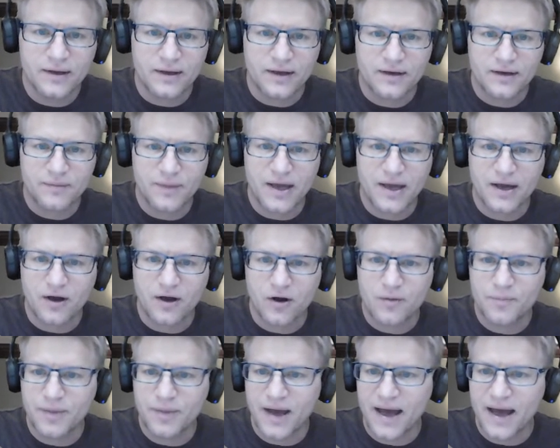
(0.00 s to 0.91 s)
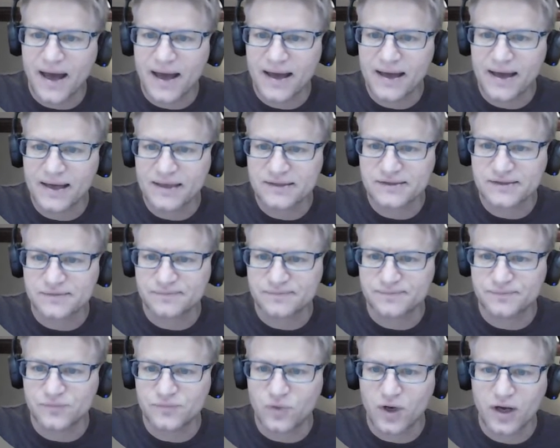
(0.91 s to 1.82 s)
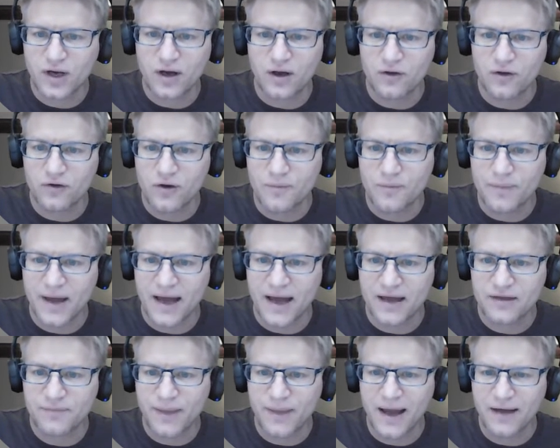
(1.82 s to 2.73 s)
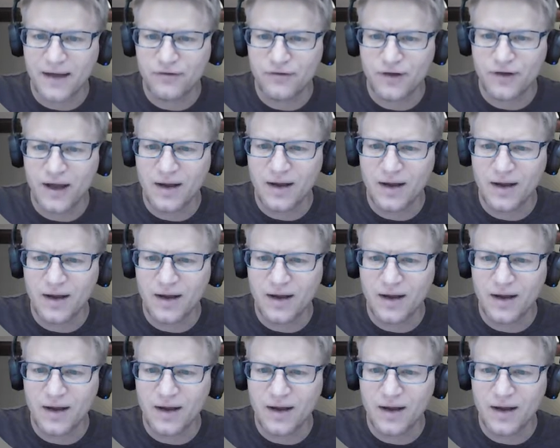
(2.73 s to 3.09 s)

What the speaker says: Let's make our bags, what color are bags? Bags are